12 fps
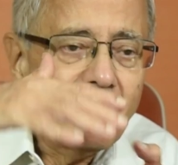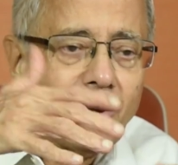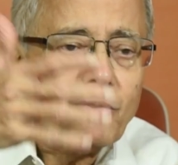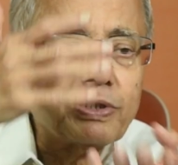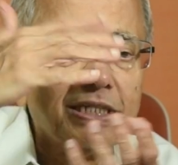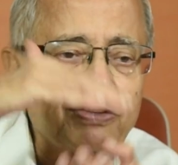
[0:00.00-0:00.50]

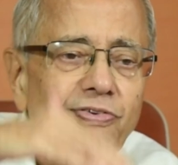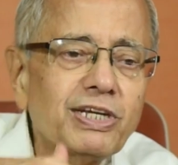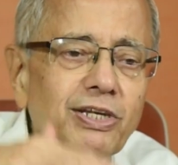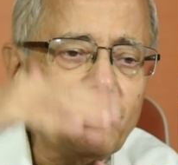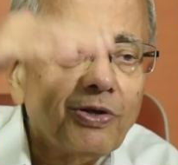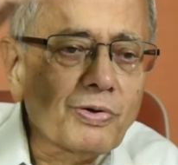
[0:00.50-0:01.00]
how does it fit
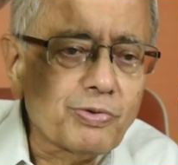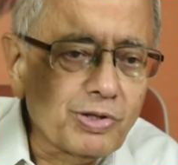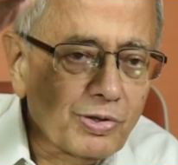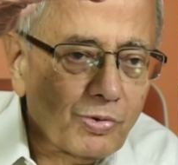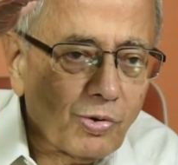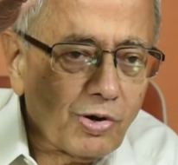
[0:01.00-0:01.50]
in your
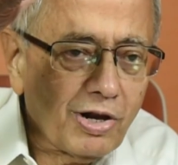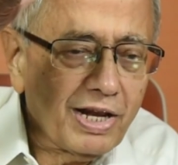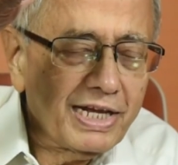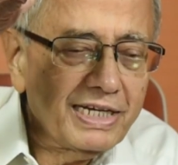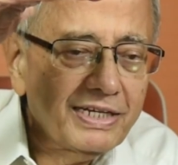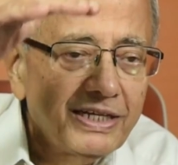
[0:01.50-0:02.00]
overall
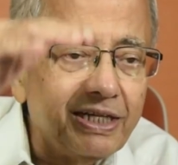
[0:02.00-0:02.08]
height.